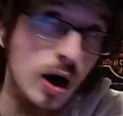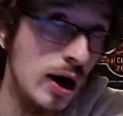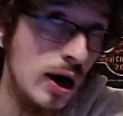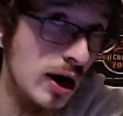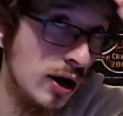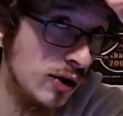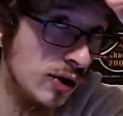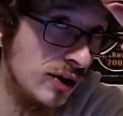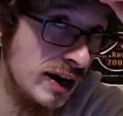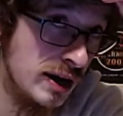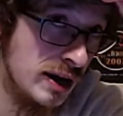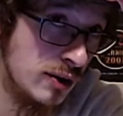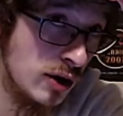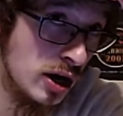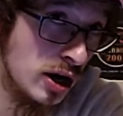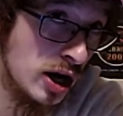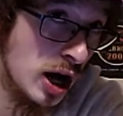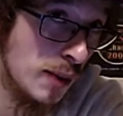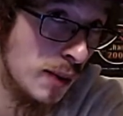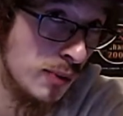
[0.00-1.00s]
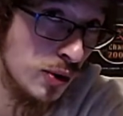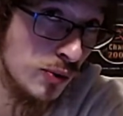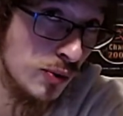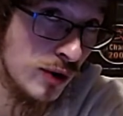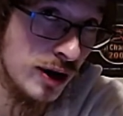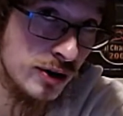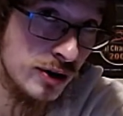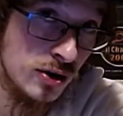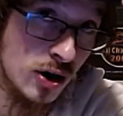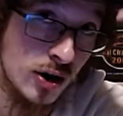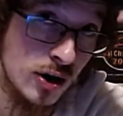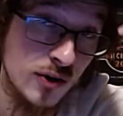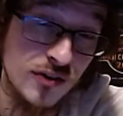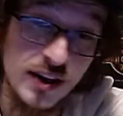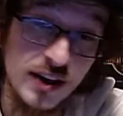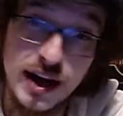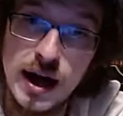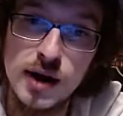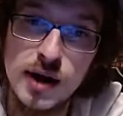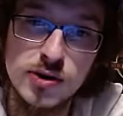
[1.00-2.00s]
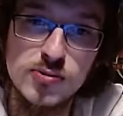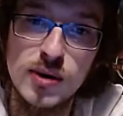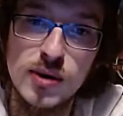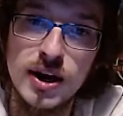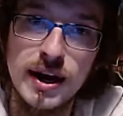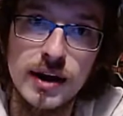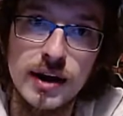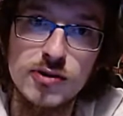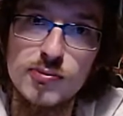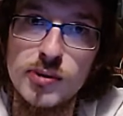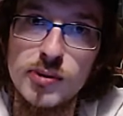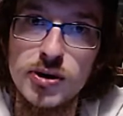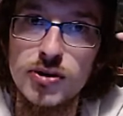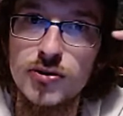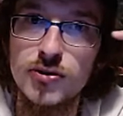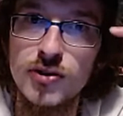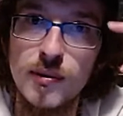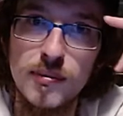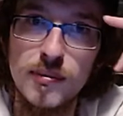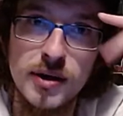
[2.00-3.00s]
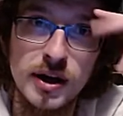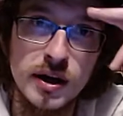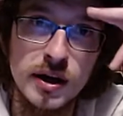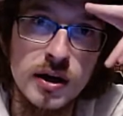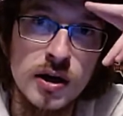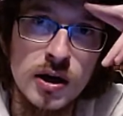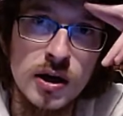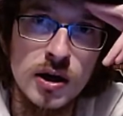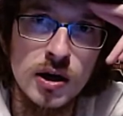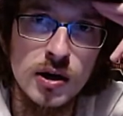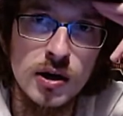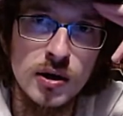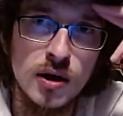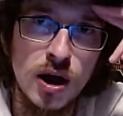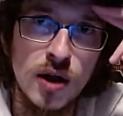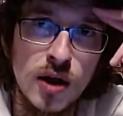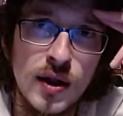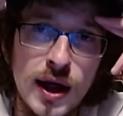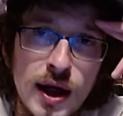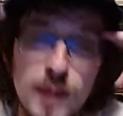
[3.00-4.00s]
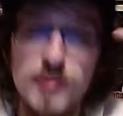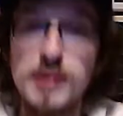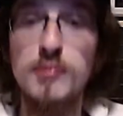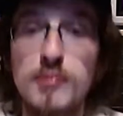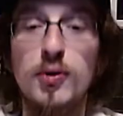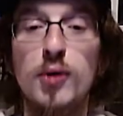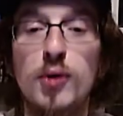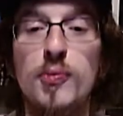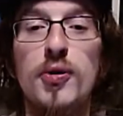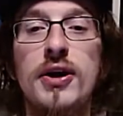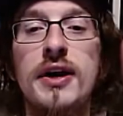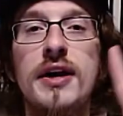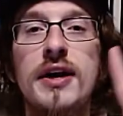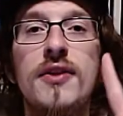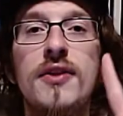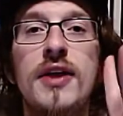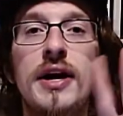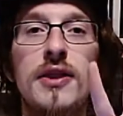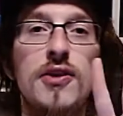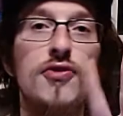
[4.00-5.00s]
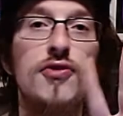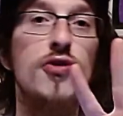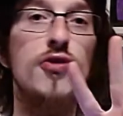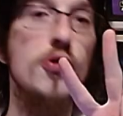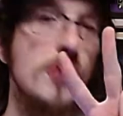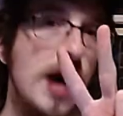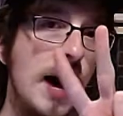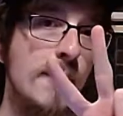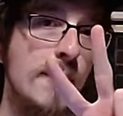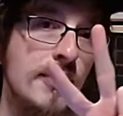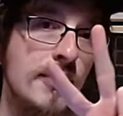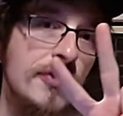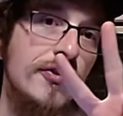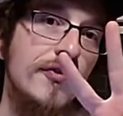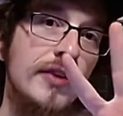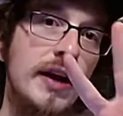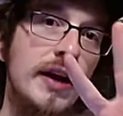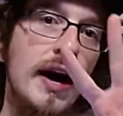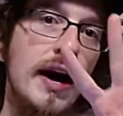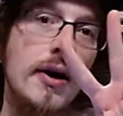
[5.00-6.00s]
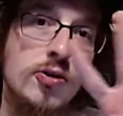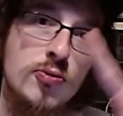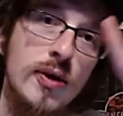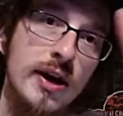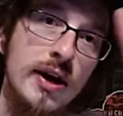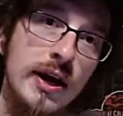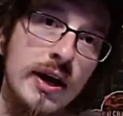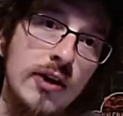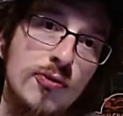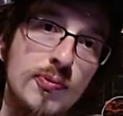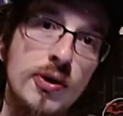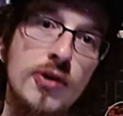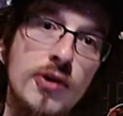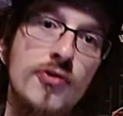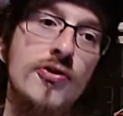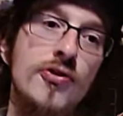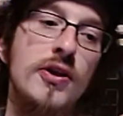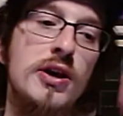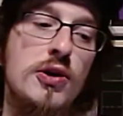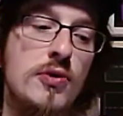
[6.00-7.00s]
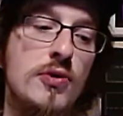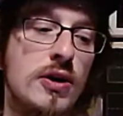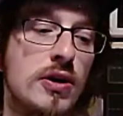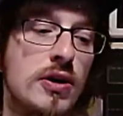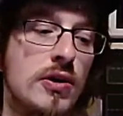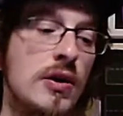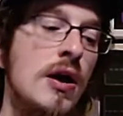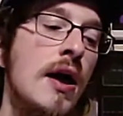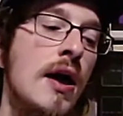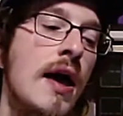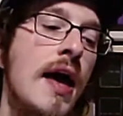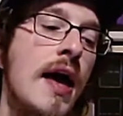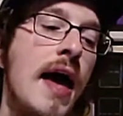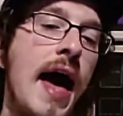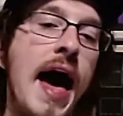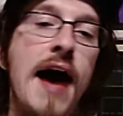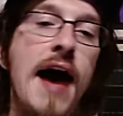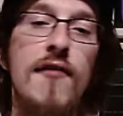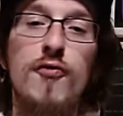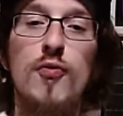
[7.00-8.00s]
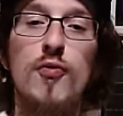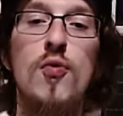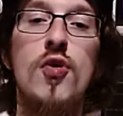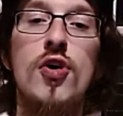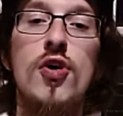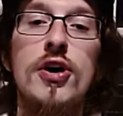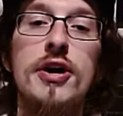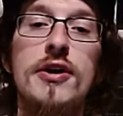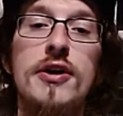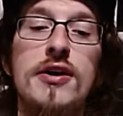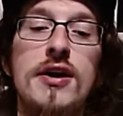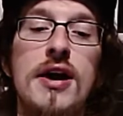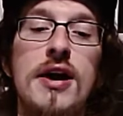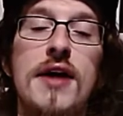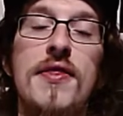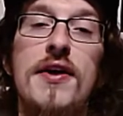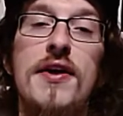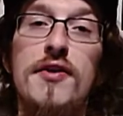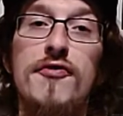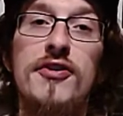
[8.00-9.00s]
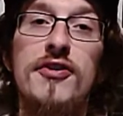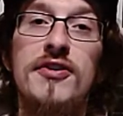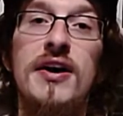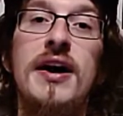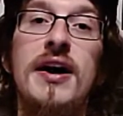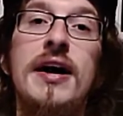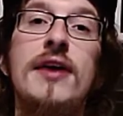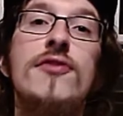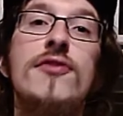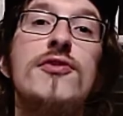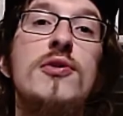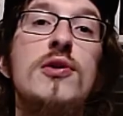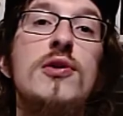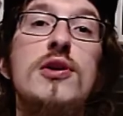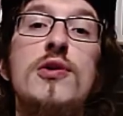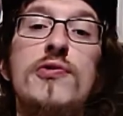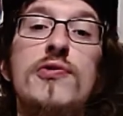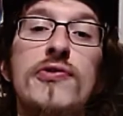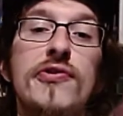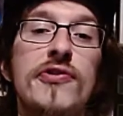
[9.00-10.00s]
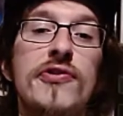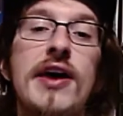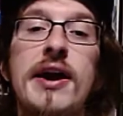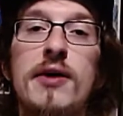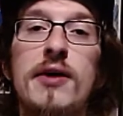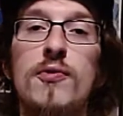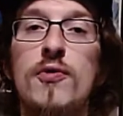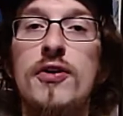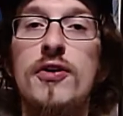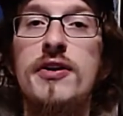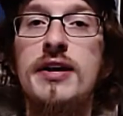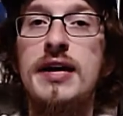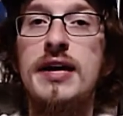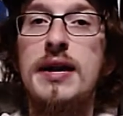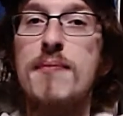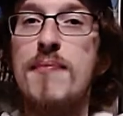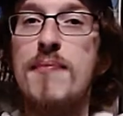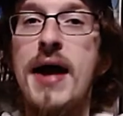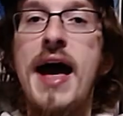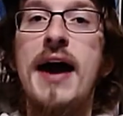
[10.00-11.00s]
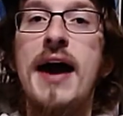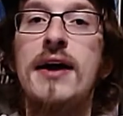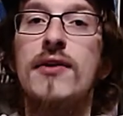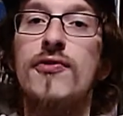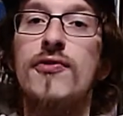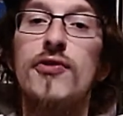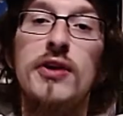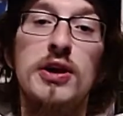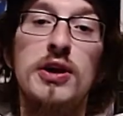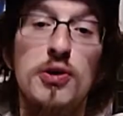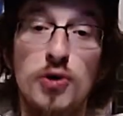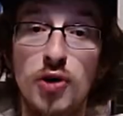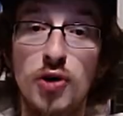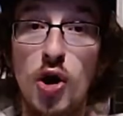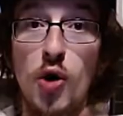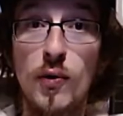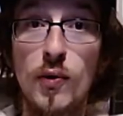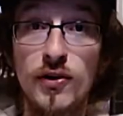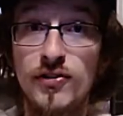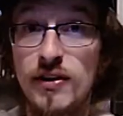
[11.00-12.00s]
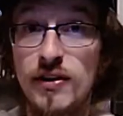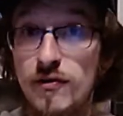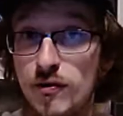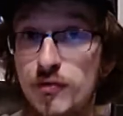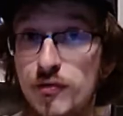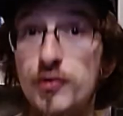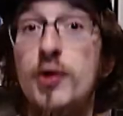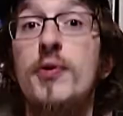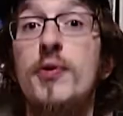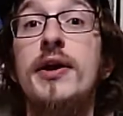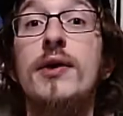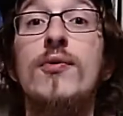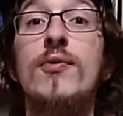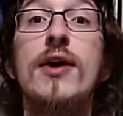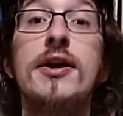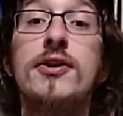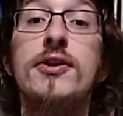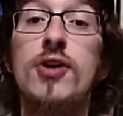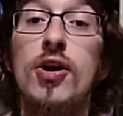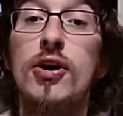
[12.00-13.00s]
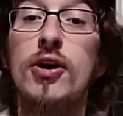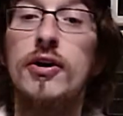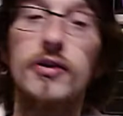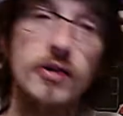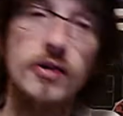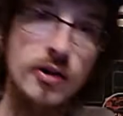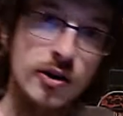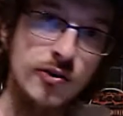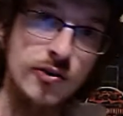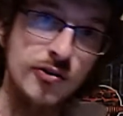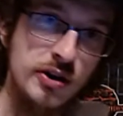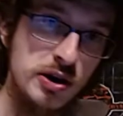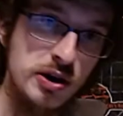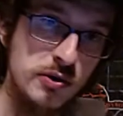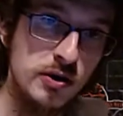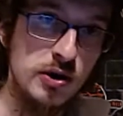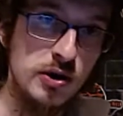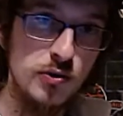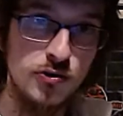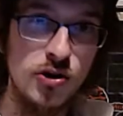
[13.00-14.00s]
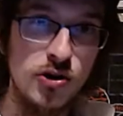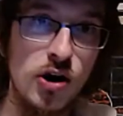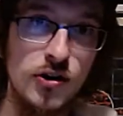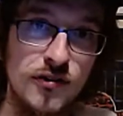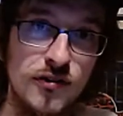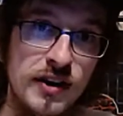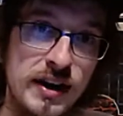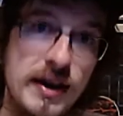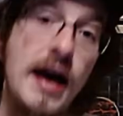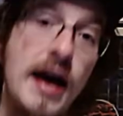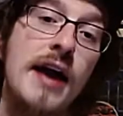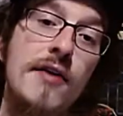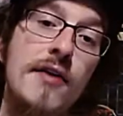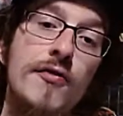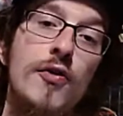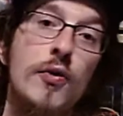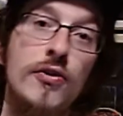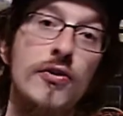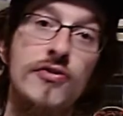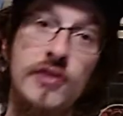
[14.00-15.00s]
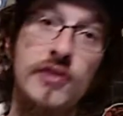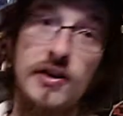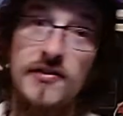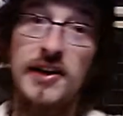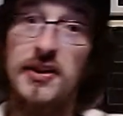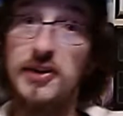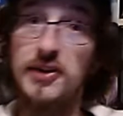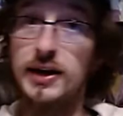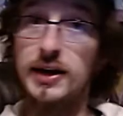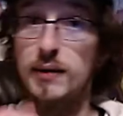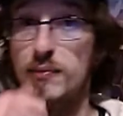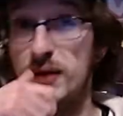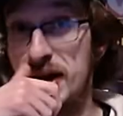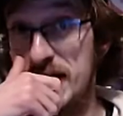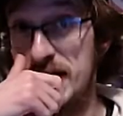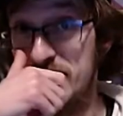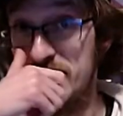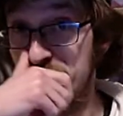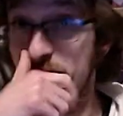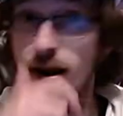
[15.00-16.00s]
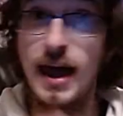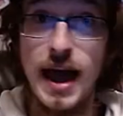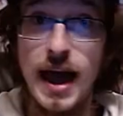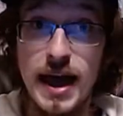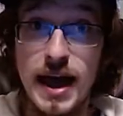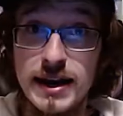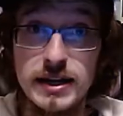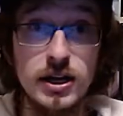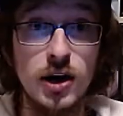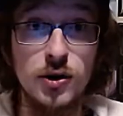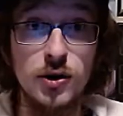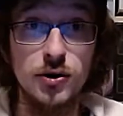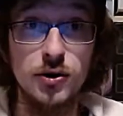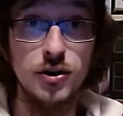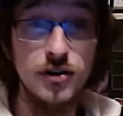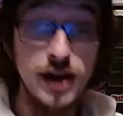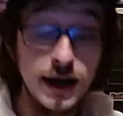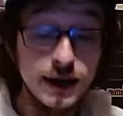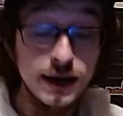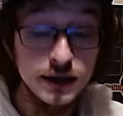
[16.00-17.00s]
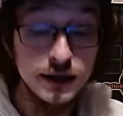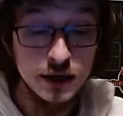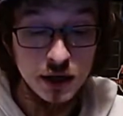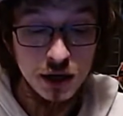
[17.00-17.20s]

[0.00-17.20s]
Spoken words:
like a couple red cards like Agumon Expert or something, a lot of people are putting in like the 2 copies of the Agumon Expert so that you can have one, and then if it dies you can use the second one to get it back, and so that you can always have a floating red card, so that you can use cards like Gaia Force and a Delicate Plan in any color deck.